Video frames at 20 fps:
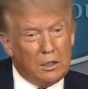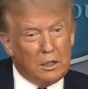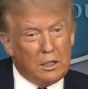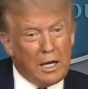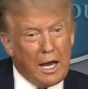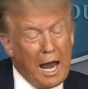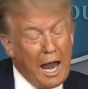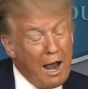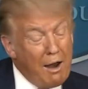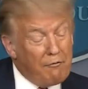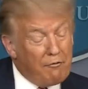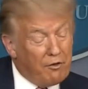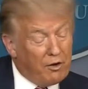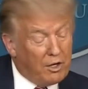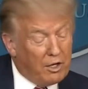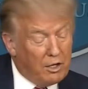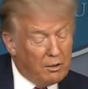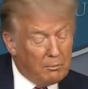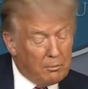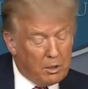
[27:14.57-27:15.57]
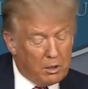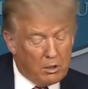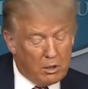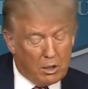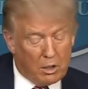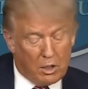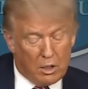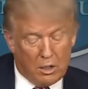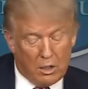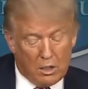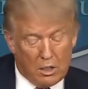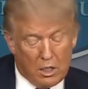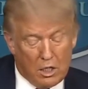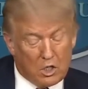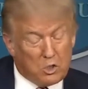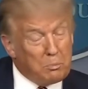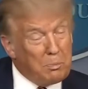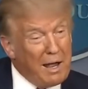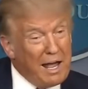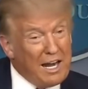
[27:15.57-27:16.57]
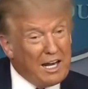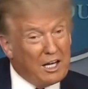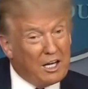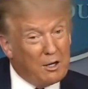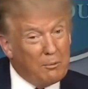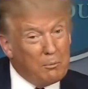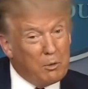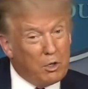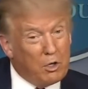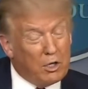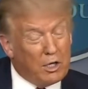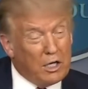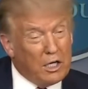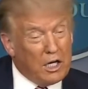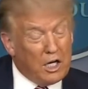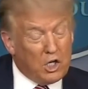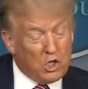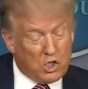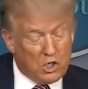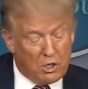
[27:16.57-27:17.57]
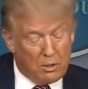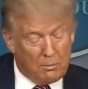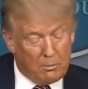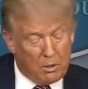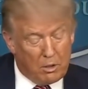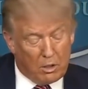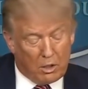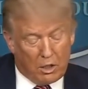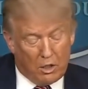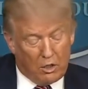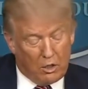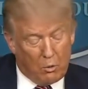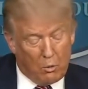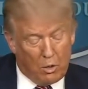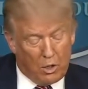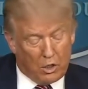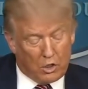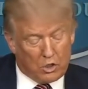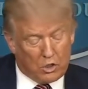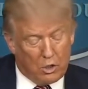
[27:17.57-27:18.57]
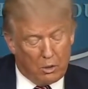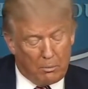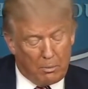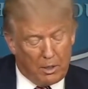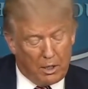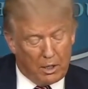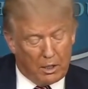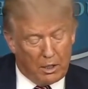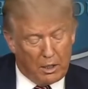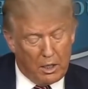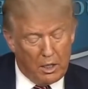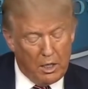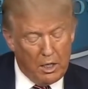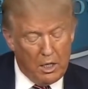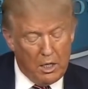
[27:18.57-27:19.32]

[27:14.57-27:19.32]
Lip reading: African American, Hispanic American, Asian American, they want it so badly.